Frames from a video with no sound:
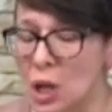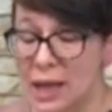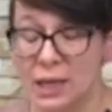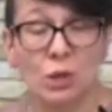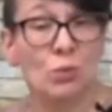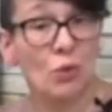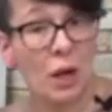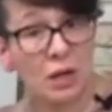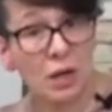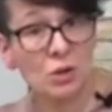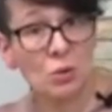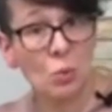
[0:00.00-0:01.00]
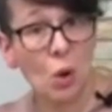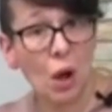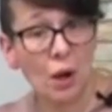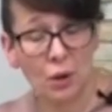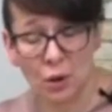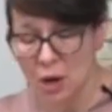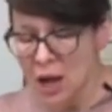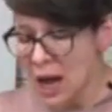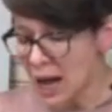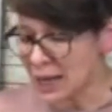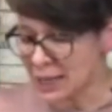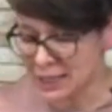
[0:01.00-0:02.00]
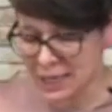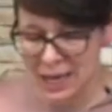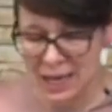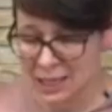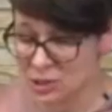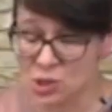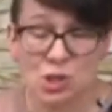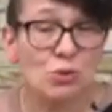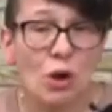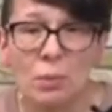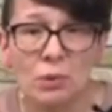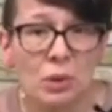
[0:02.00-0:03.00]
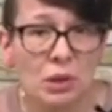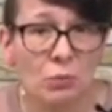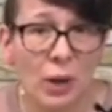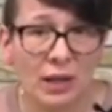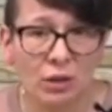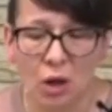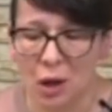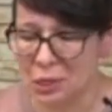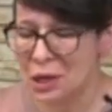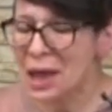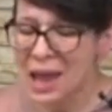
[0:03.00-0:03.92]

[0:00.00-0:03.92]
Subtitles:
I can run it under water, I can scrub it with a wet cloth,